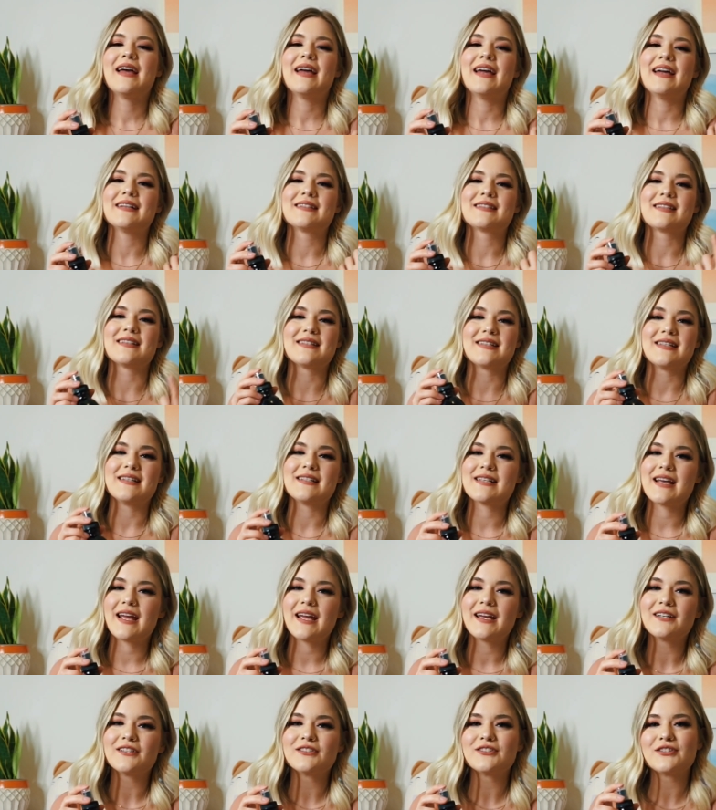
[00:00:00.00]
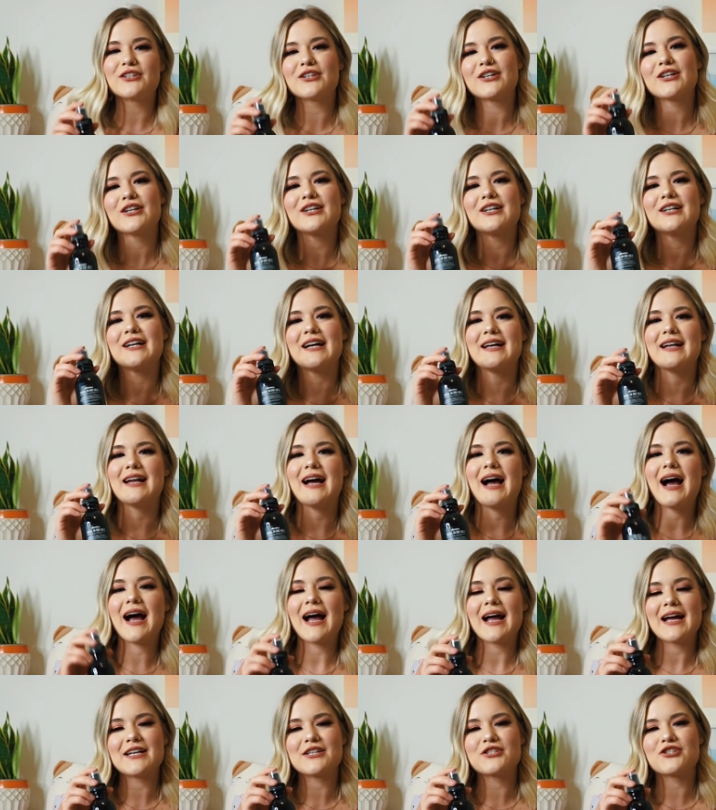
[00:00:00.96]
It's a detangler, it
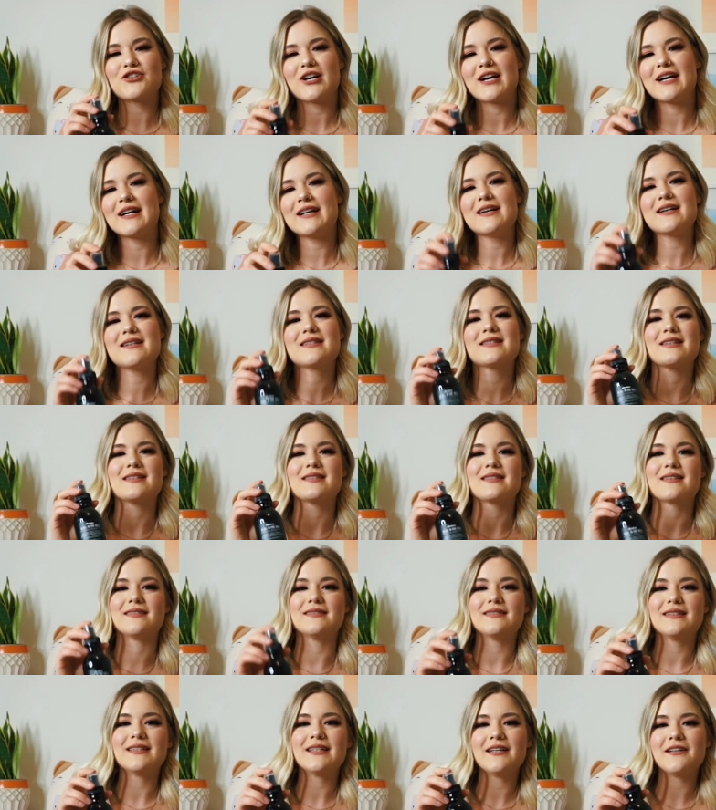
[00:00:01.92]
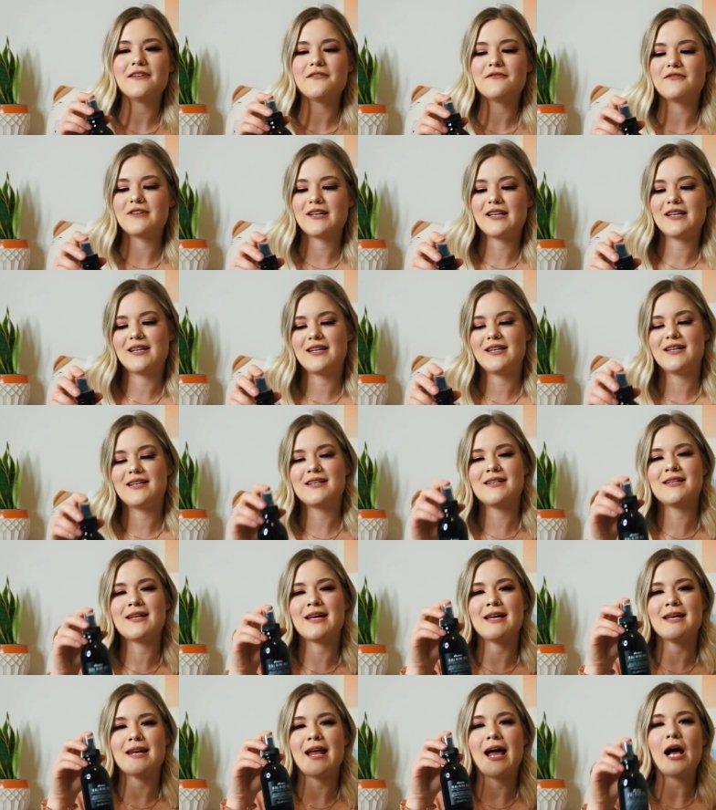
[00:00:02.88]
hydrates, it's a
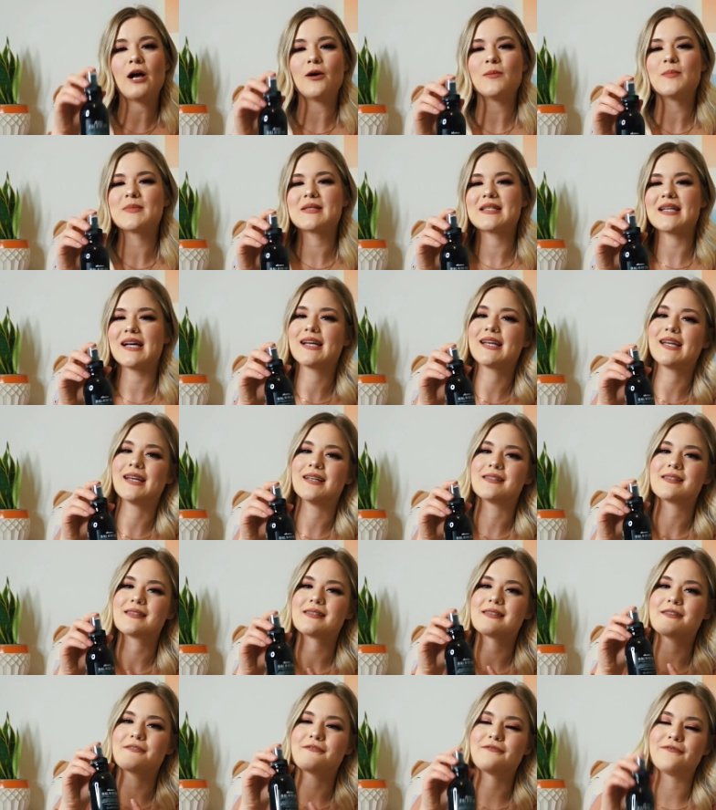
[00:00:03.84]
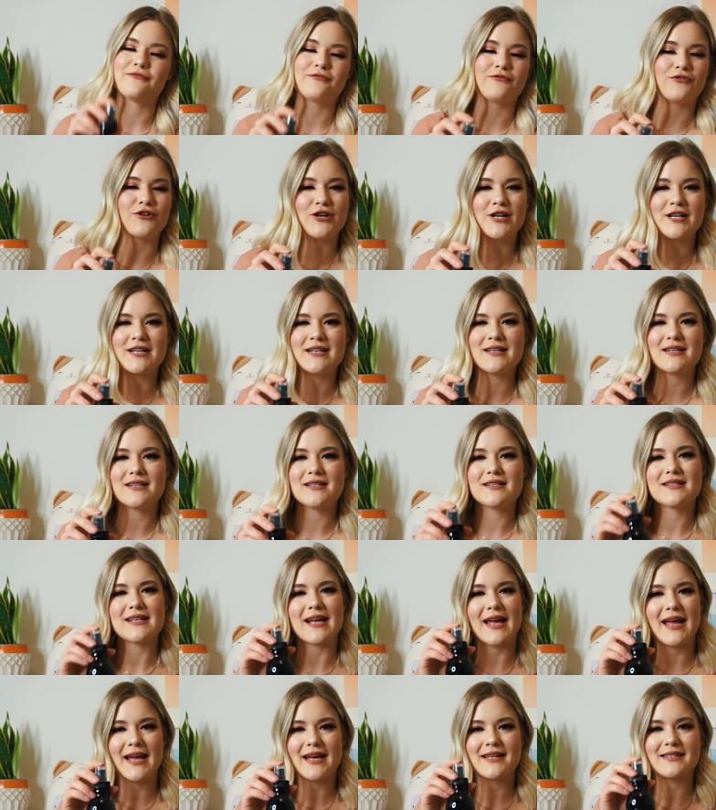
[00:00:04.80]
leave-in, it helps against frizz,
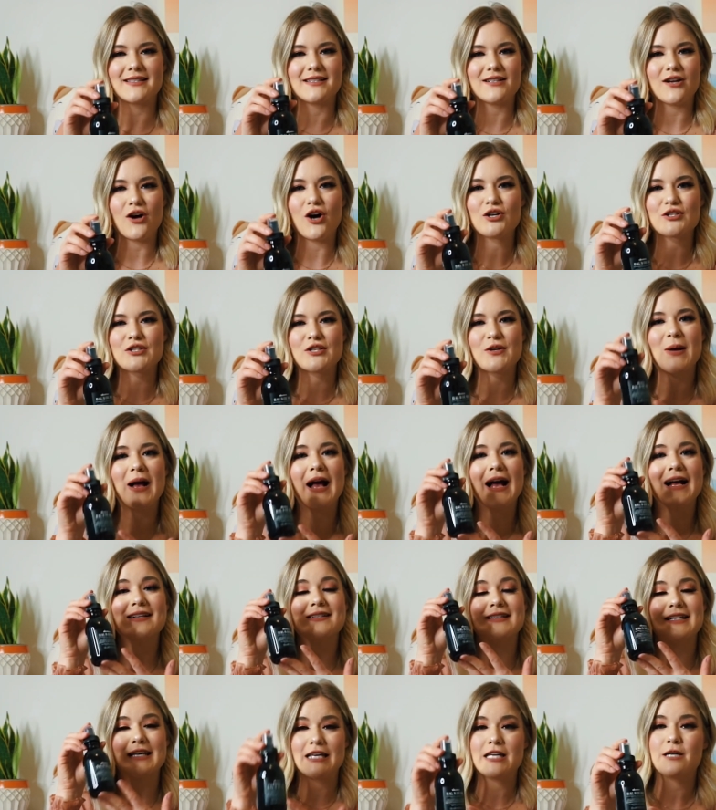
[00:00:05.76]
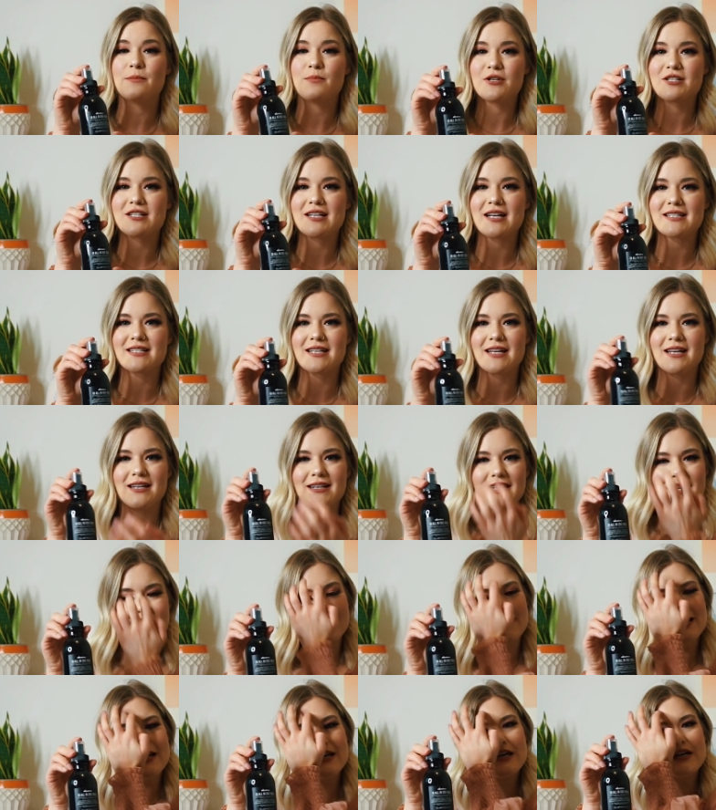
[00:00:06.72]
and it also has heat protectant in
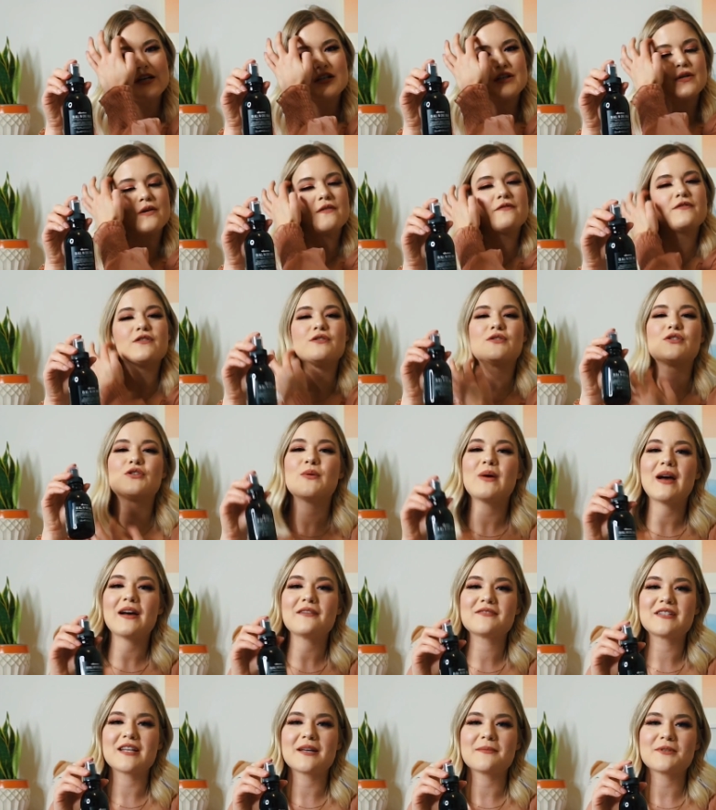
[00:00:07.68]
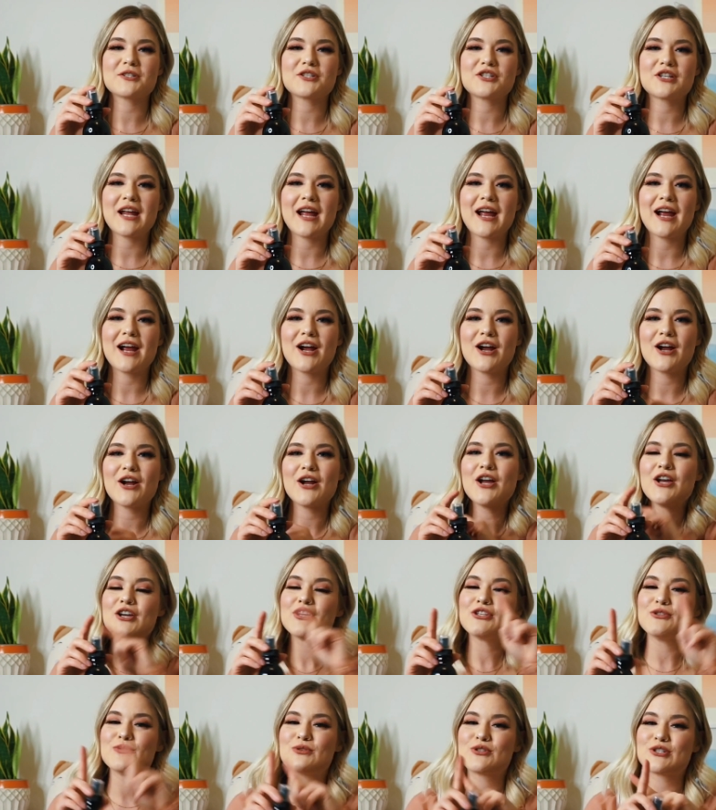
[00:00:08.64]
it. So if you do have damaged hair,
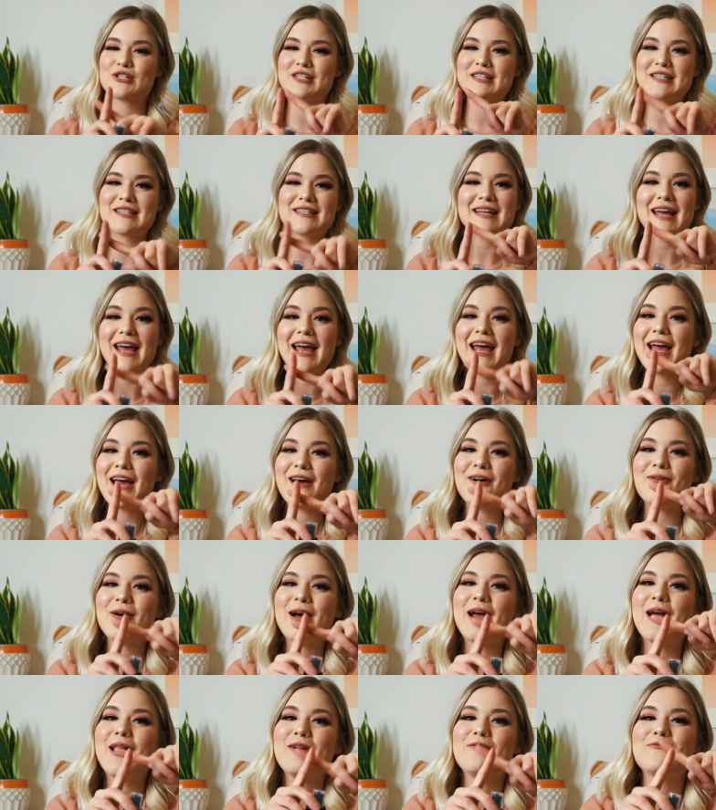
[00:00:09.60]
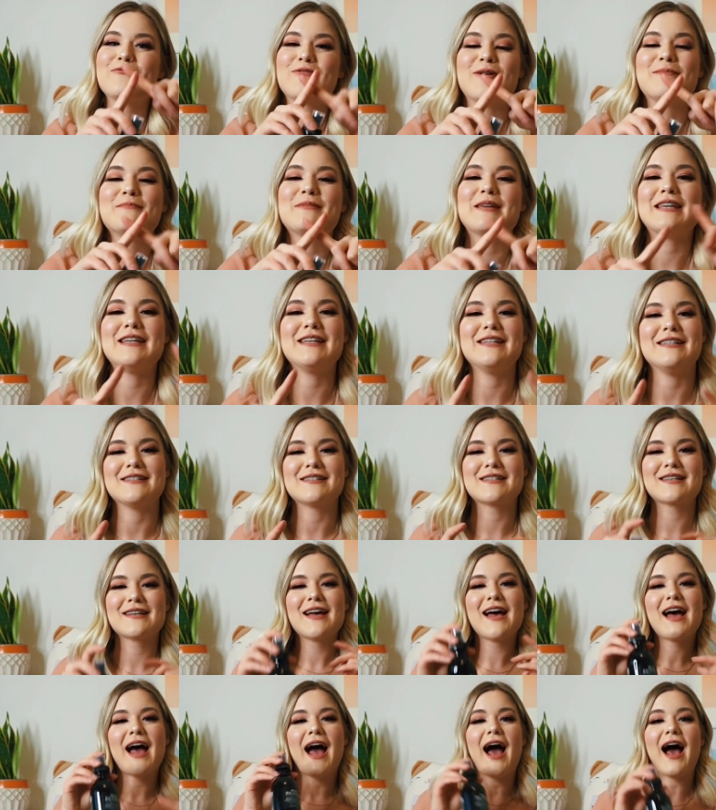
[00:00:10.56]
you should stay away from heat
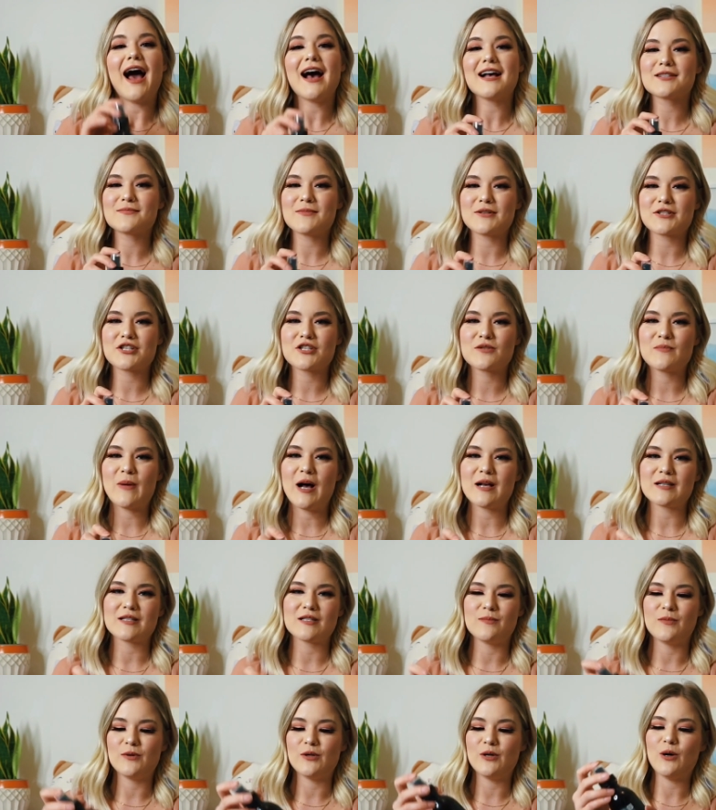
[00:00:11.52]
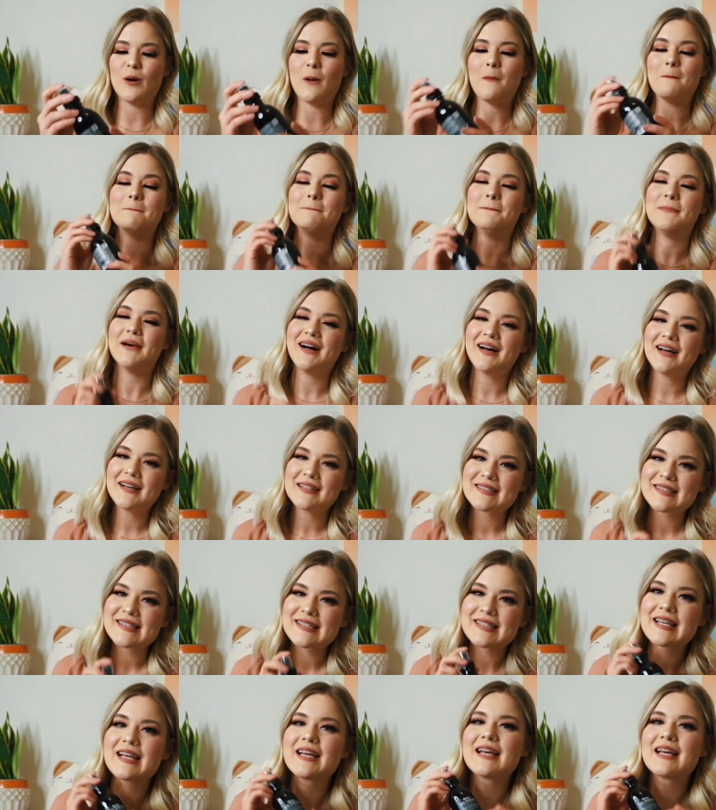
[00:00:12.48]
as much as possible. But